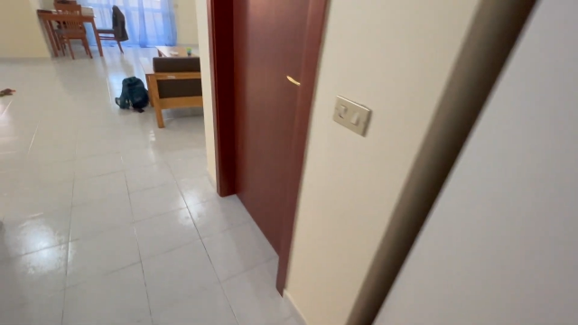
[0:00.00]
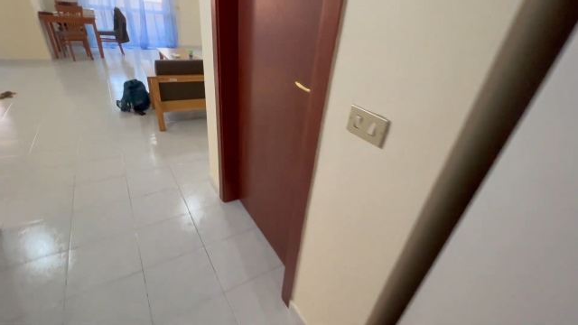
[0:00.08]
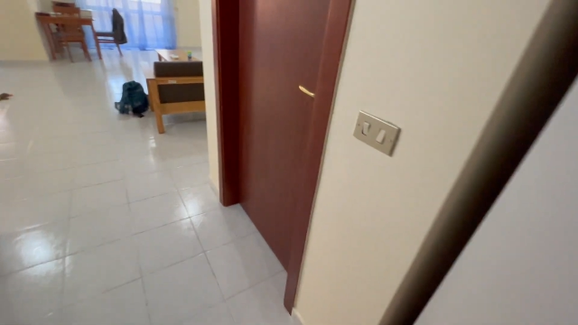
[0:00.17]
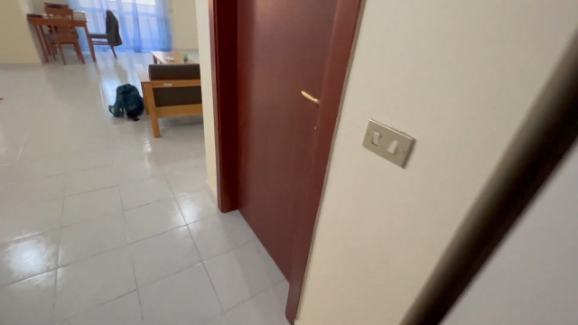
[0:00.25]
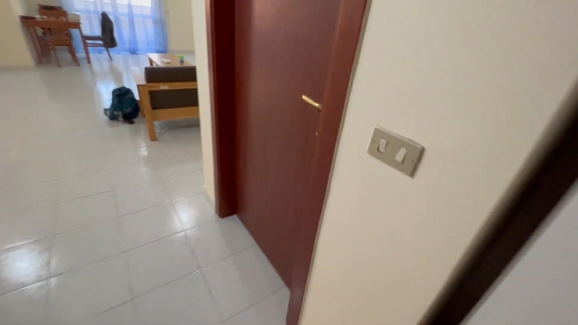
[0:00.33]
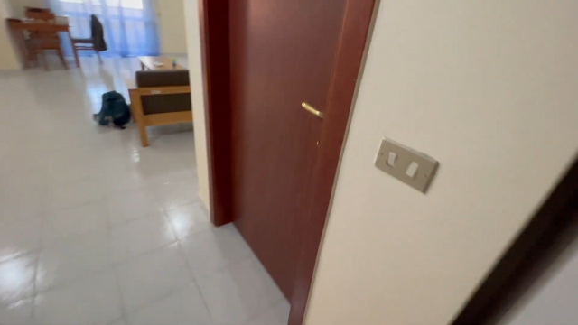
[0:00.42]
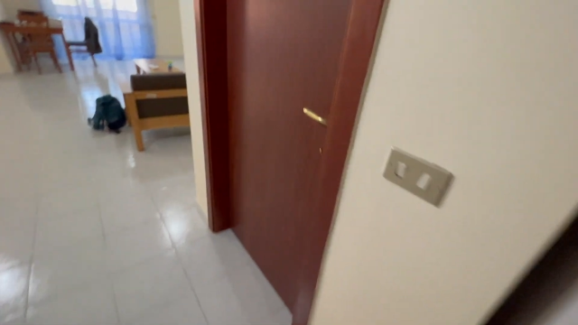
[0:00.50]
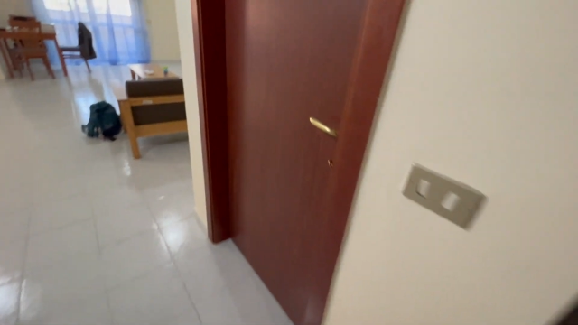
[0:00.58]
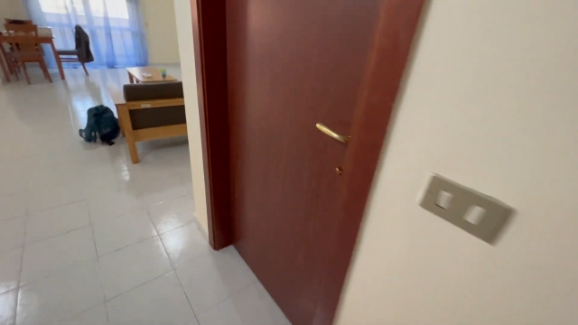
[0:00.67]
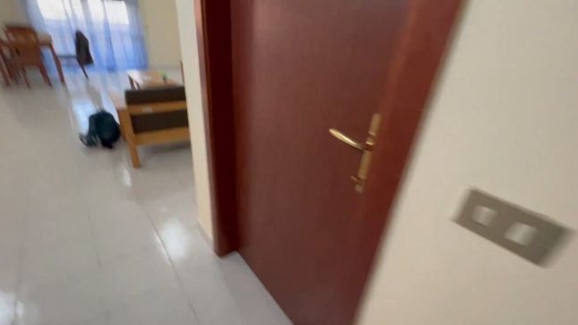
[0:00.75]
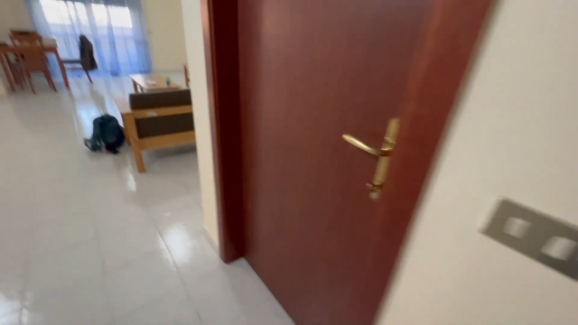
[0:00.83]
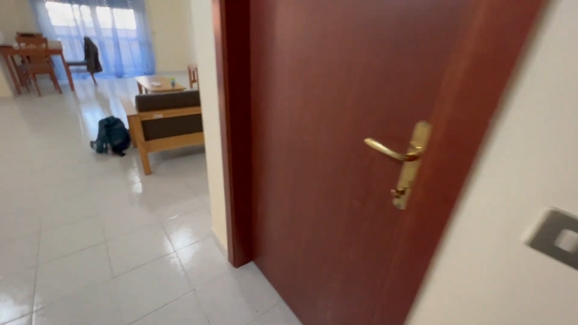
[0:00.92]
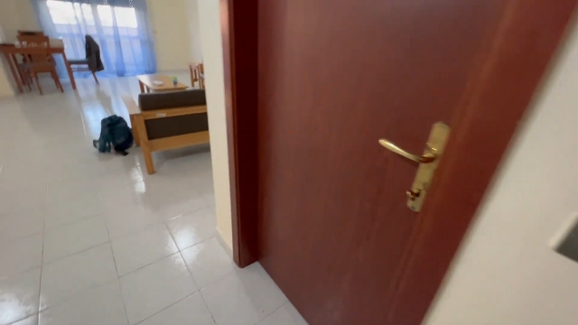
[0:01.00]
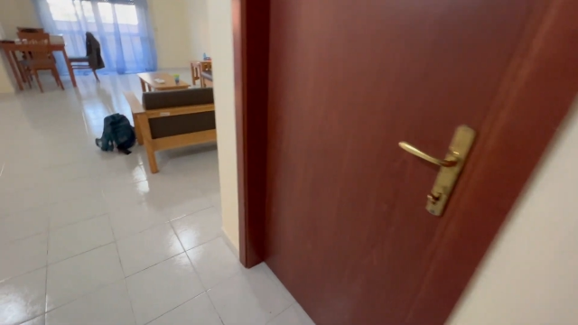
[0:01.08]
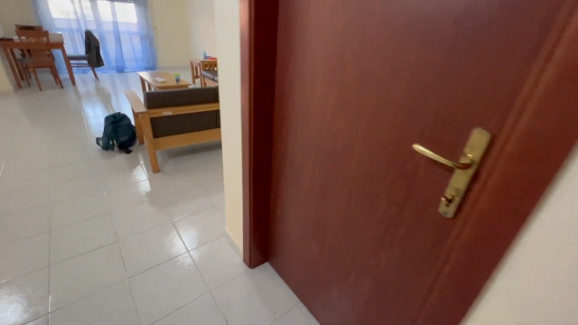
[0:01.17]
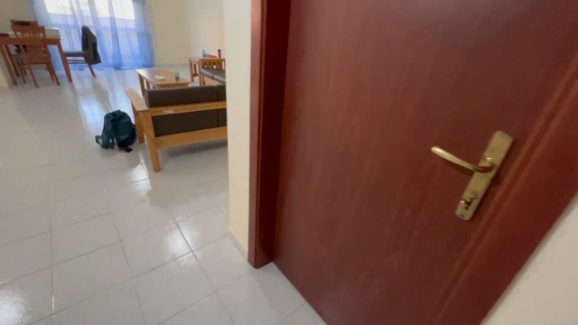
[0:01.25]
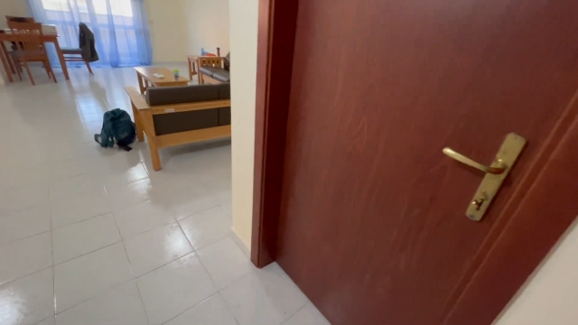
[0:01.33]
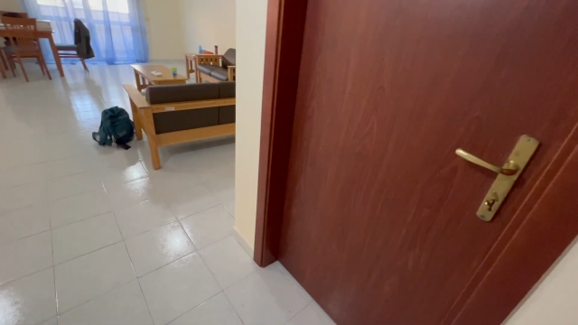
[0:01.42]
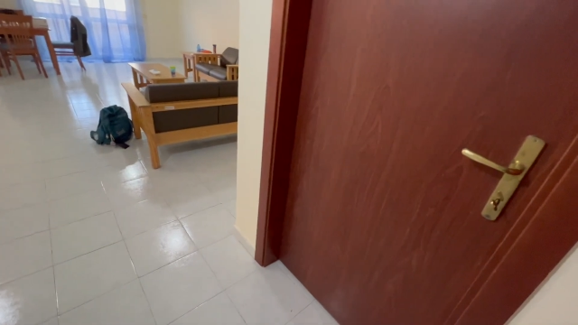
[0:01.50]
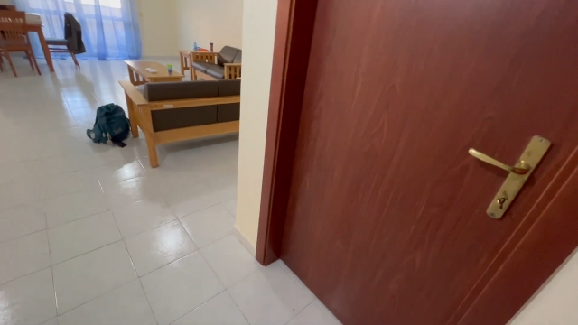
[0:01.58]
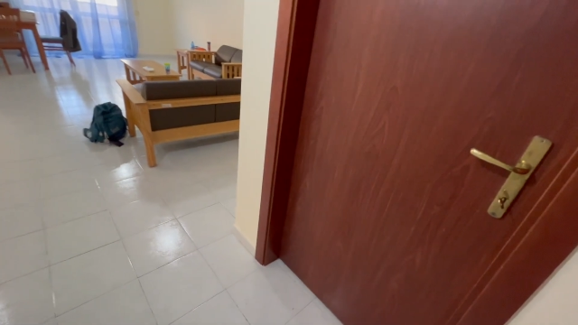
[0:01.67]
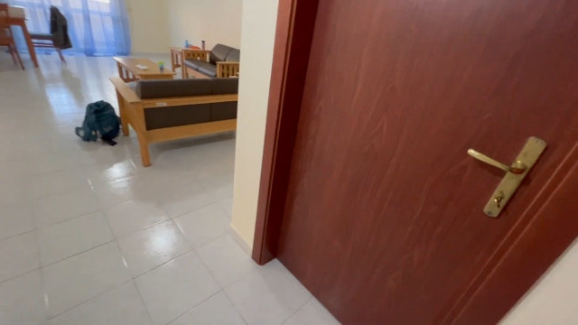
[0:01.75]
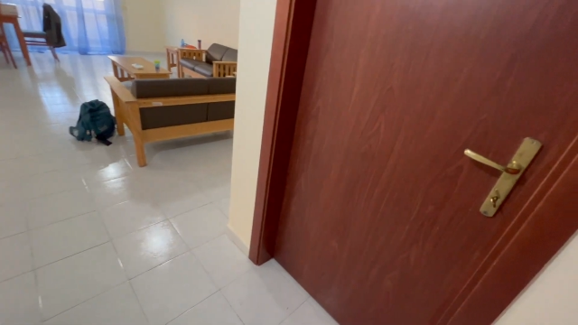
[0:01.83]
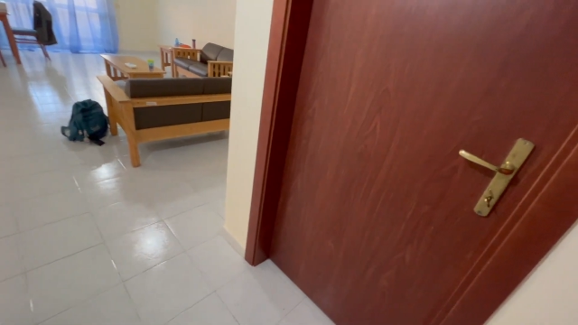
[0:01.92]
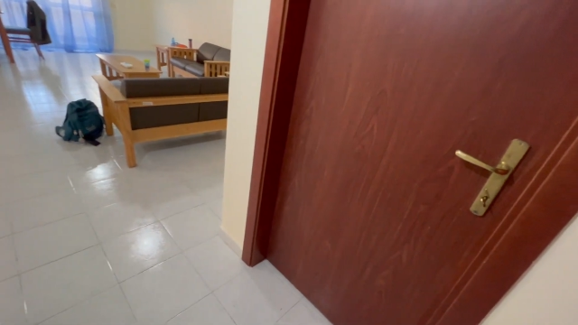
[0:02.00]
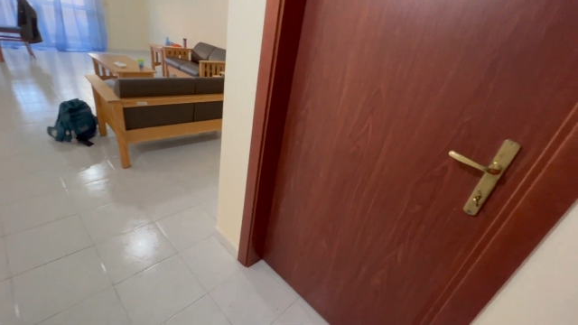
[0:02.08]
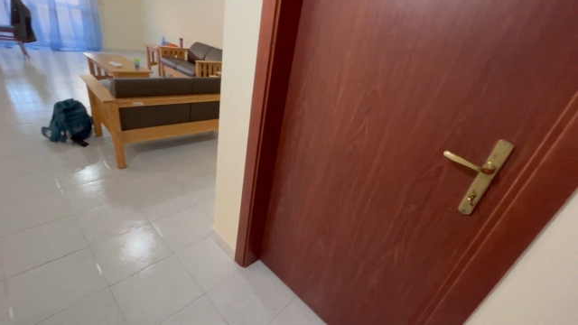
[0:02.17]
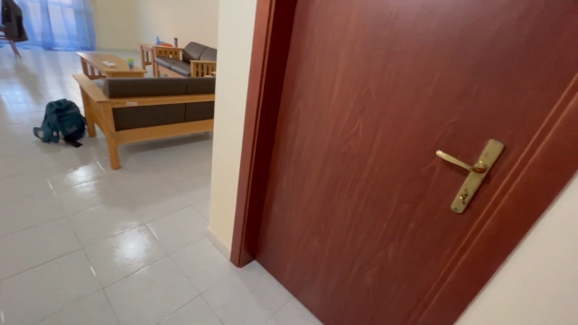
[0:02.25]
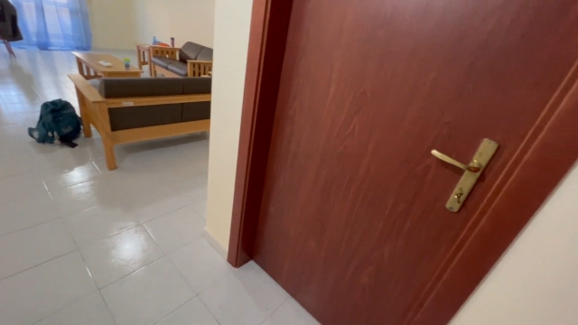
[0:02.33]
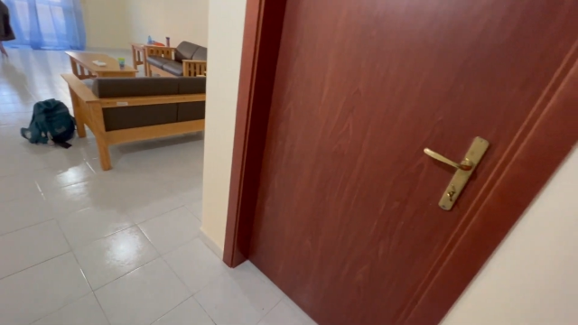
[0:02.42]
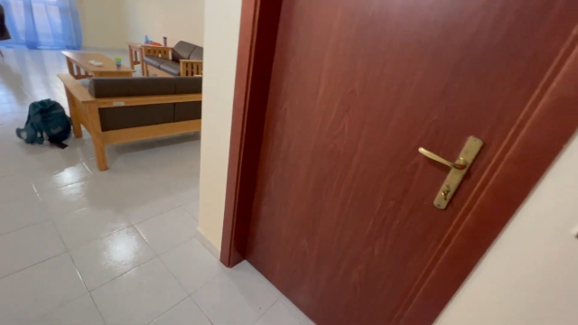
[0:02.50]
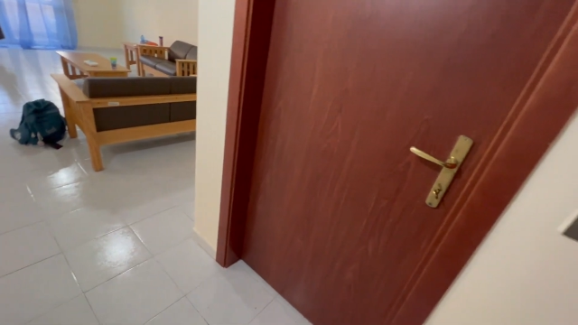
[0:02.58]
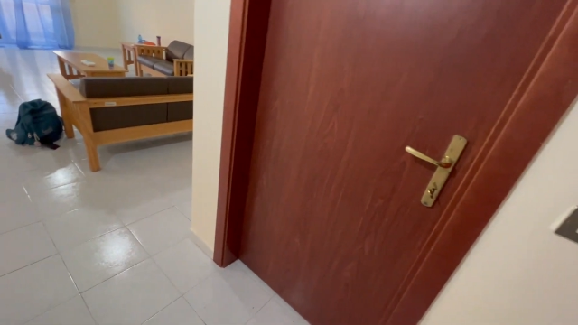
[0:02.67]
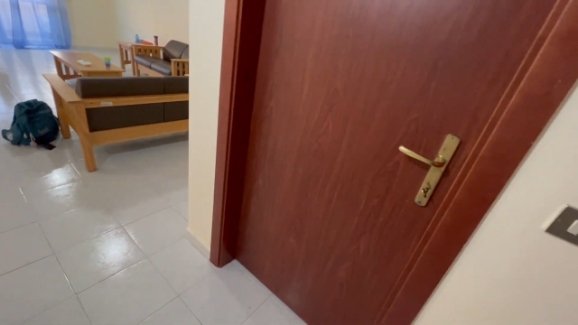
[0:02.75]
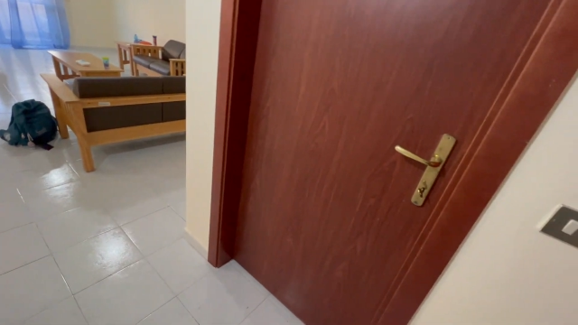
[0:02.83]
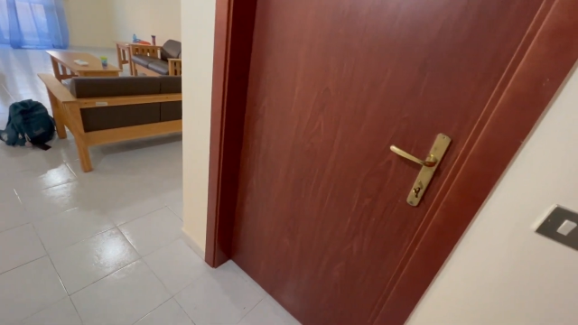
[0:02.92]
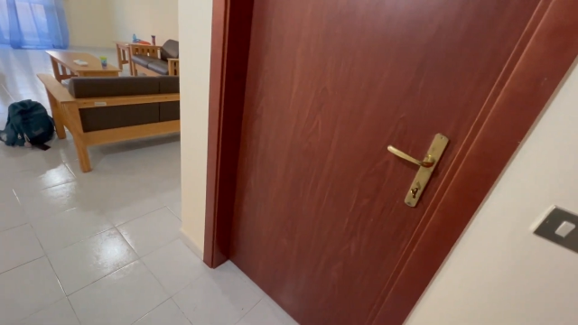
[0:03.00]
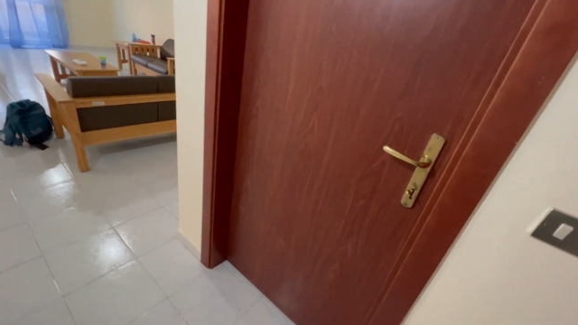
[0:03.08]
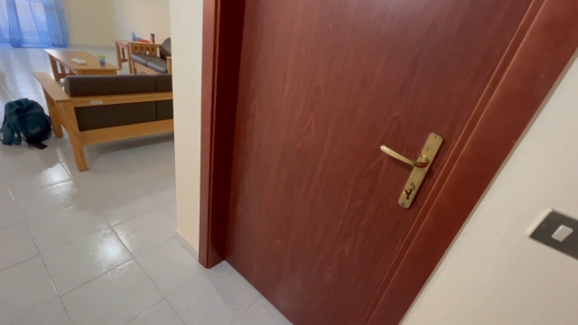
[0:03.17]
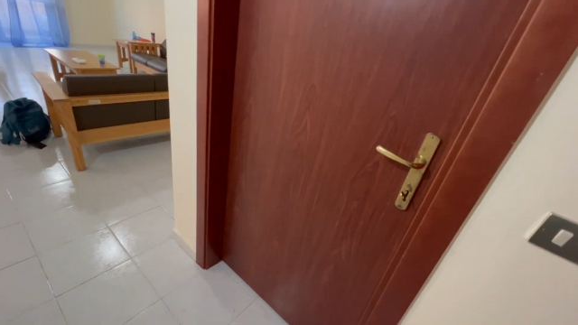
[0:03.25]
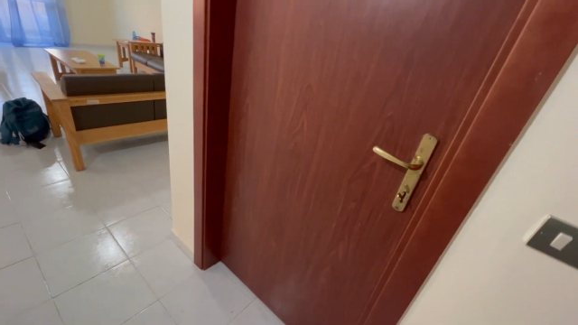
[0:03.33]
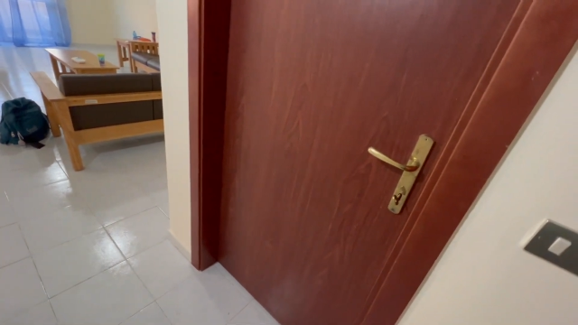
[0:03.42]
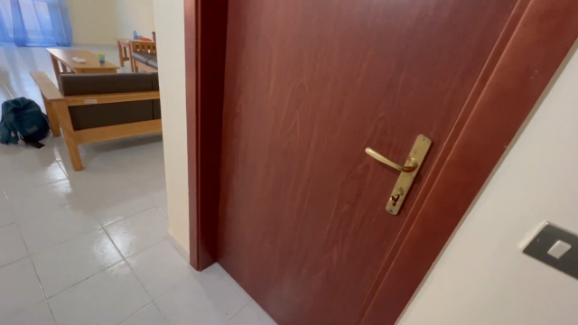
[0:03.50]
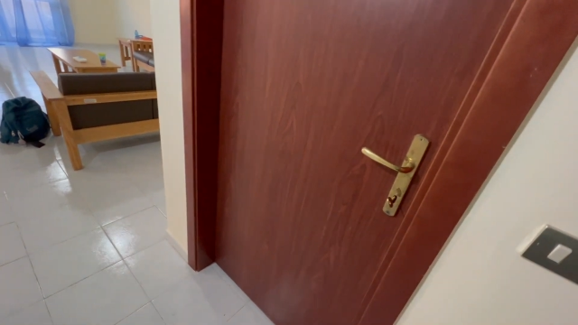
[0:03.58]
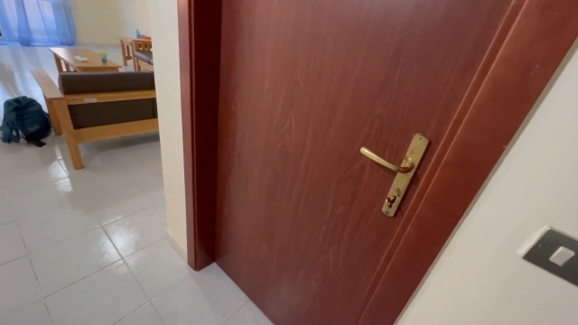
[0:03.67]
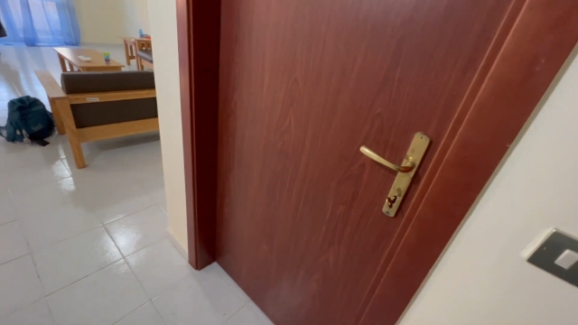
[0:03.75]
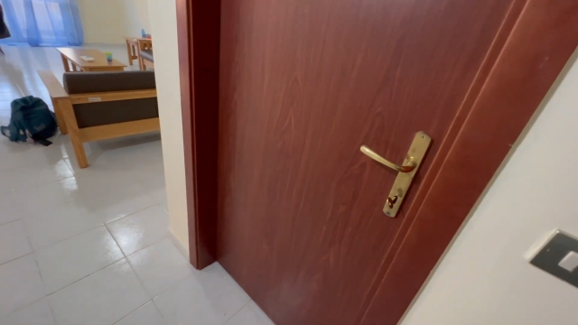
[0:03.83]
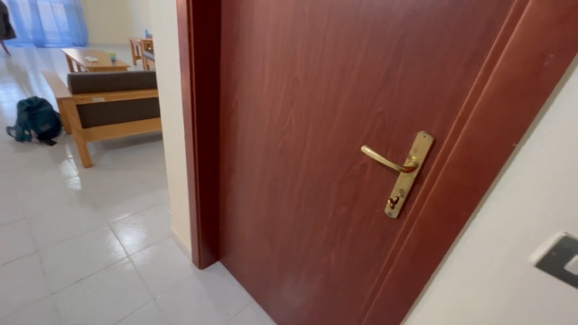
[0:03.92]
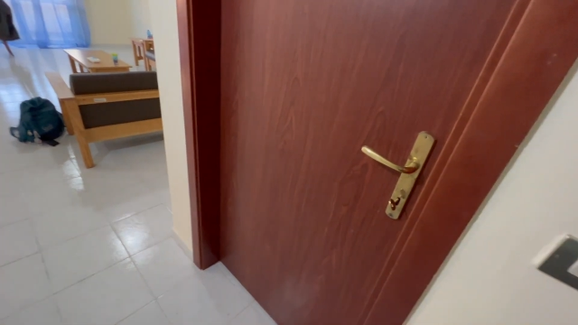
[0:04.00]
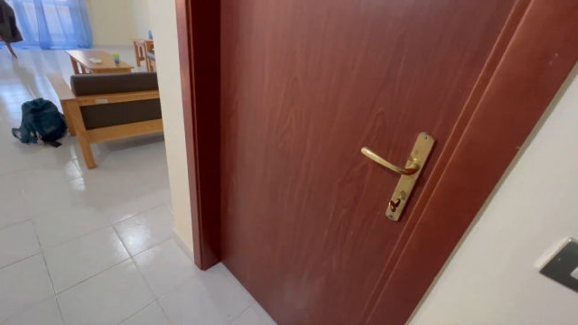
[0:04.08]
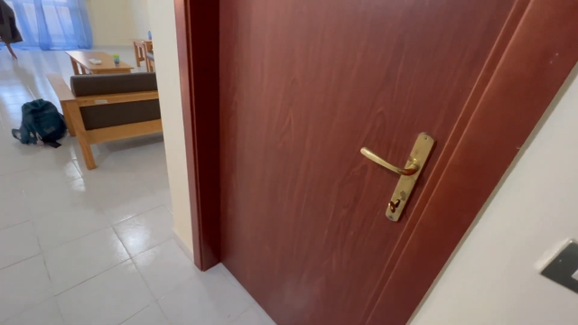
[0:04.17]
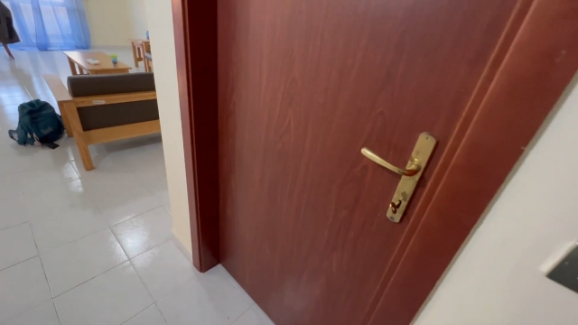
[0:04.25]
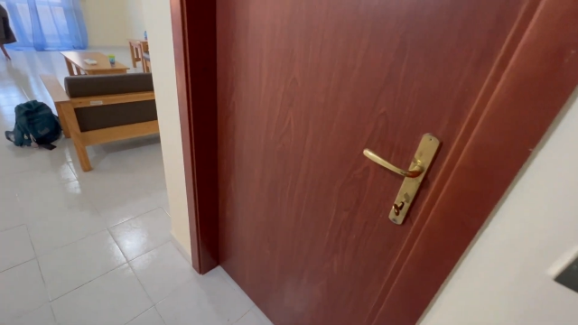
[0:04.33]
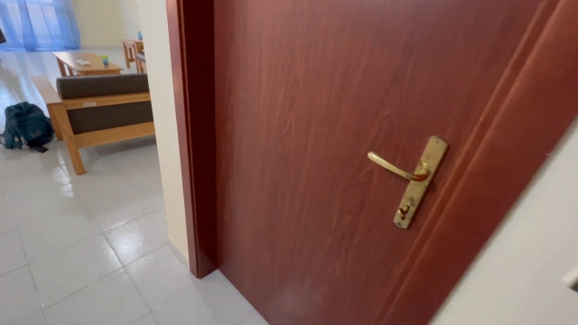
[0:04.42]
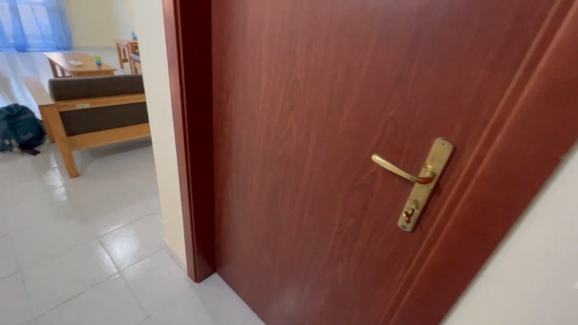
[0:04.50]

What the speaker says: [unreadable: no face in view]